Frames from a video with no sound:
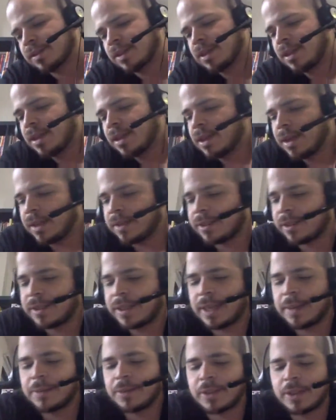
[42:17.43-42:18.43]
it's it's
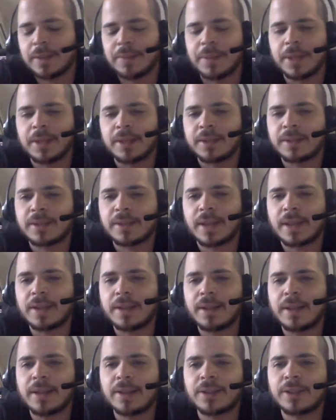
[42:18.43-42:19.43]
a damn shame because
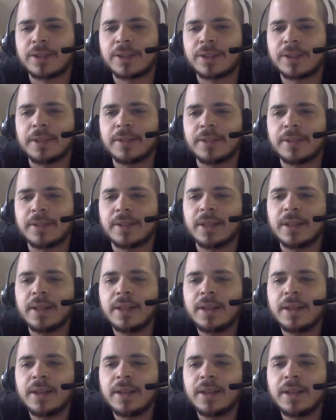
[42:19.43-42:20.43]
that that just means
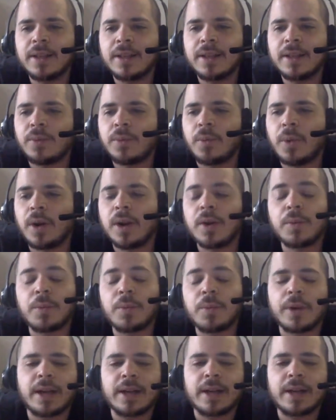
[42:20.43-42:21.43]
that
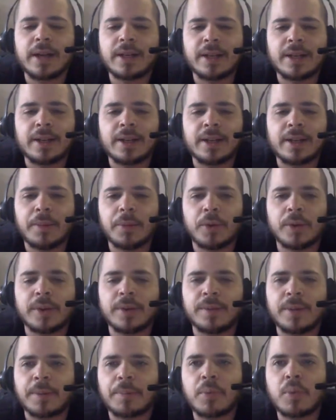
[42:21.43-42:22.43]
one, we're not going to get a
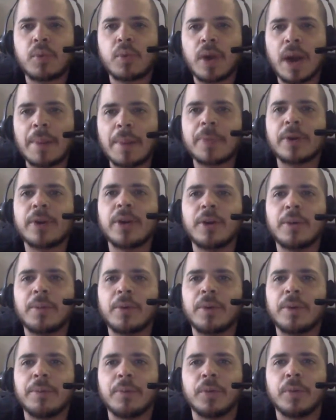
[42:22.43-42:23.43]
Hellboy, a proper
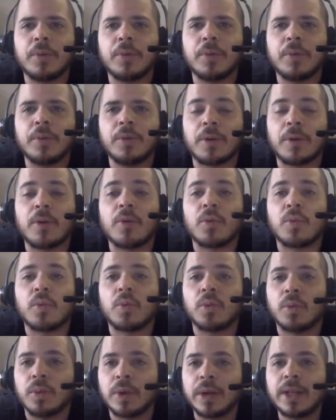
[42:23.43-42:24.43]
Hellboy movie for a
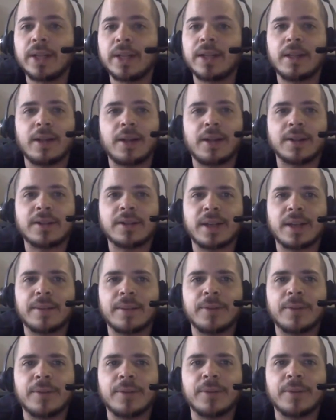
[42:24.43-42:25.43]
really long
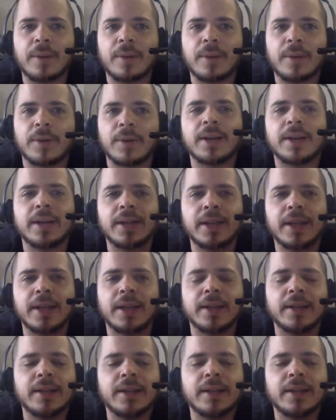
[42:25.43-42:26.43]
time if we ever mm-hmm. get it
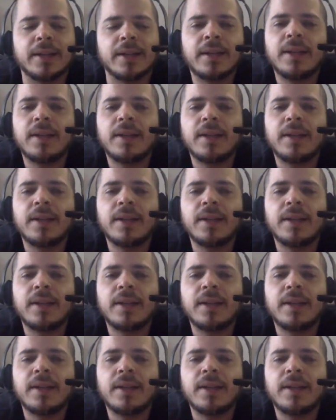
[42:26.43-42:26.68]
again.